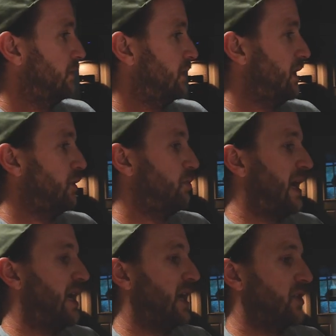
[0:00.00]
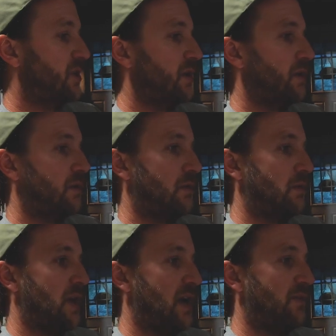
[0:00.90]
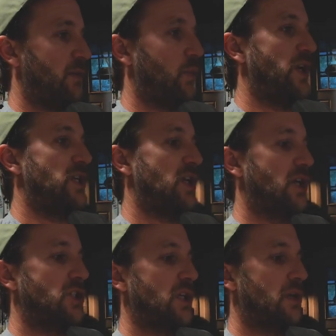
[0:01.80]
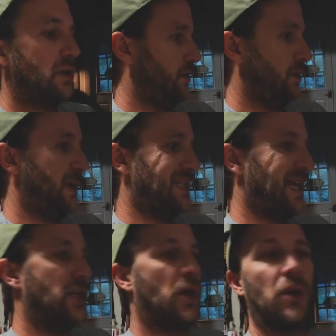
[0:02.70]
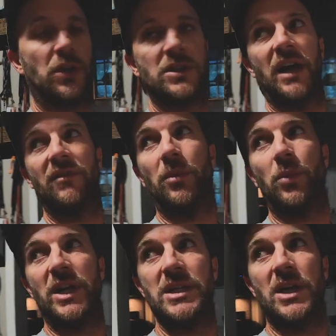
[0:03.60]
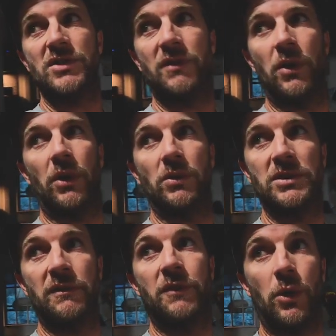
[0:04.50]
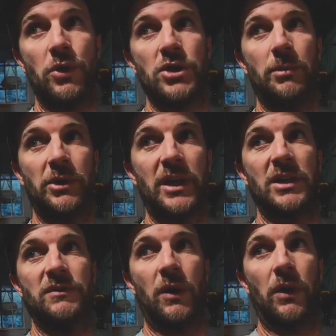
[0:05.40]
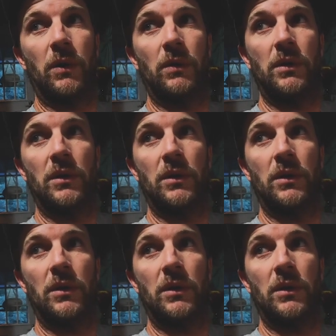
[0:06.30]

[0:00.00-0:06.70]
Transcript: That you pay extra to have them retouch it? You pay $10 to have them retouch photos, to photoshop your kid's photo.